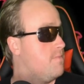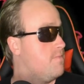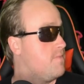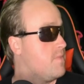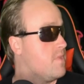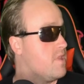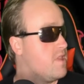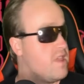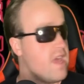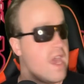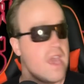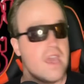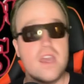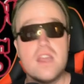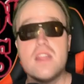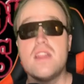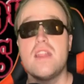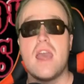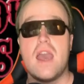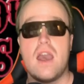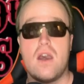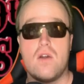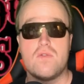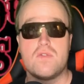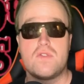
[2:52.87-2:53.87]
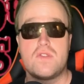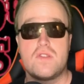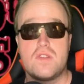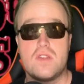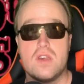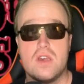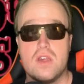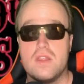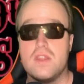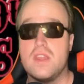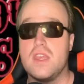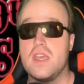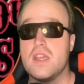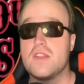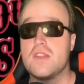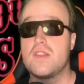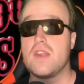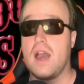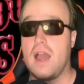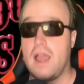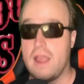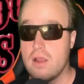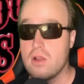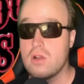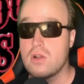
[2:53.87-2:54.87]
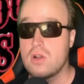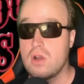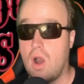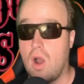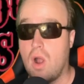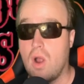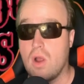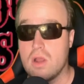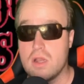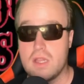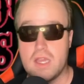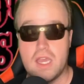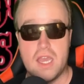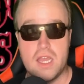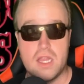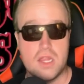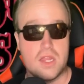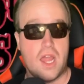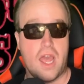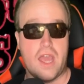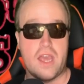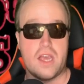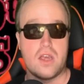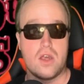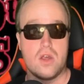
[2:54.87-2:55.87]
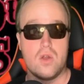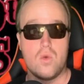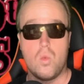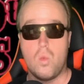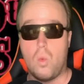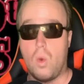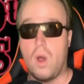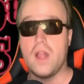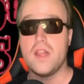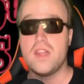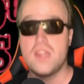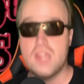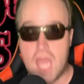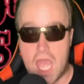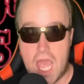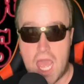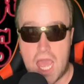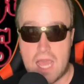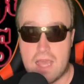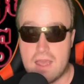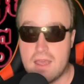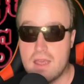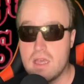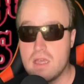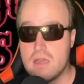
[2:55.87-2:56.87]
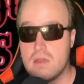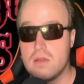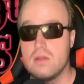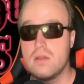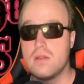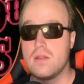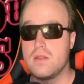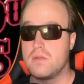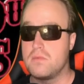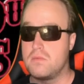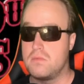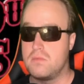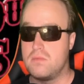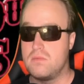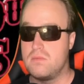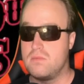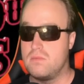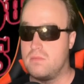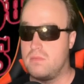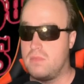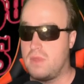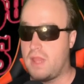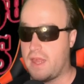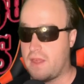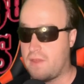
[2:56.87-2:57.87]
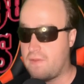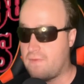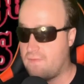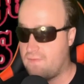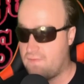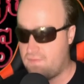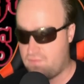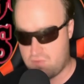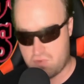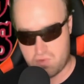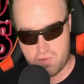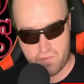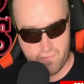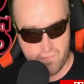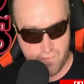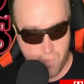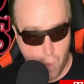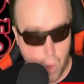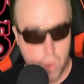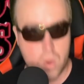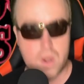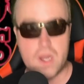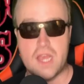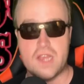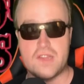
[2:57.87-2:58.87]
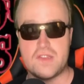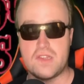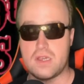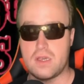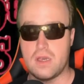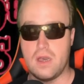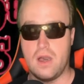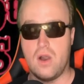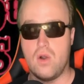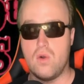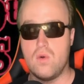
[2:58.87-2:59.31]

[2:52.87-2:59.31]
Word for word: They announced the entire card in like one day, like four days ago.